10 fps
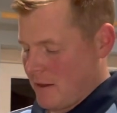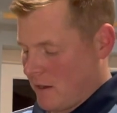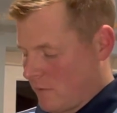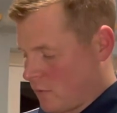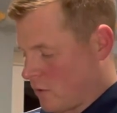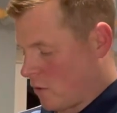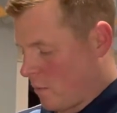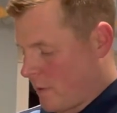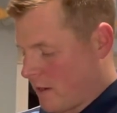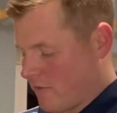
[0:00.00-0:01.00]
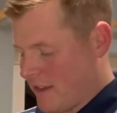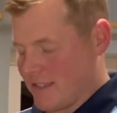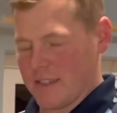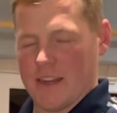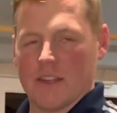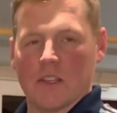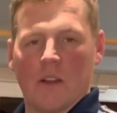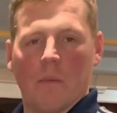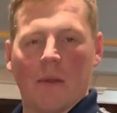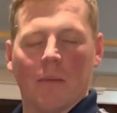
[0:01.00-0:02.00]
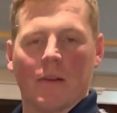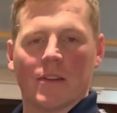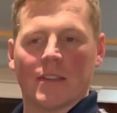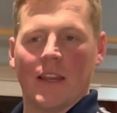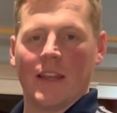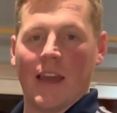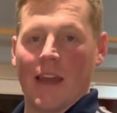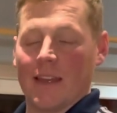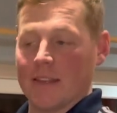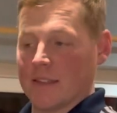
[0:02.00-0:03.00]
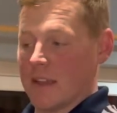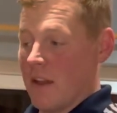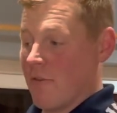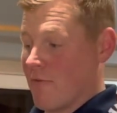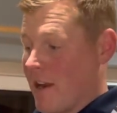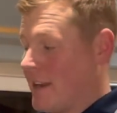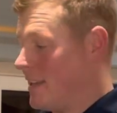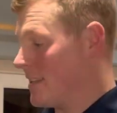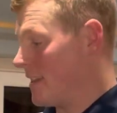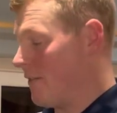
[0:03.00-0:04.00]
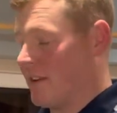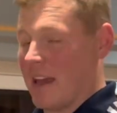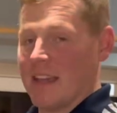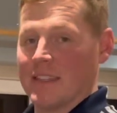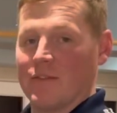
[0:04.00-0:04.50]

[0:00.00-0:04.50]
Now, I've done a good bit of research. A lot of people are saying, yeah, it is ready in 7 days.